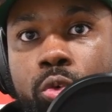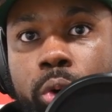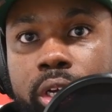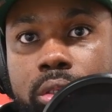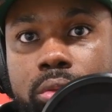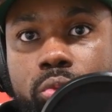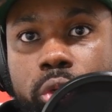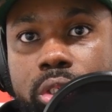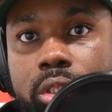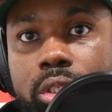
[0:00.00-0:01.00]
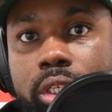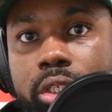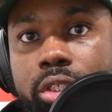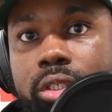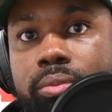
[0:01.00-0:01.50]
Wait, what's The
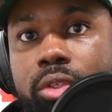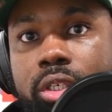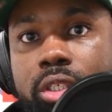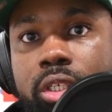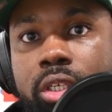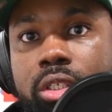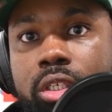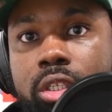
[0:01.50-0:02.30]
Stitch? Essentially,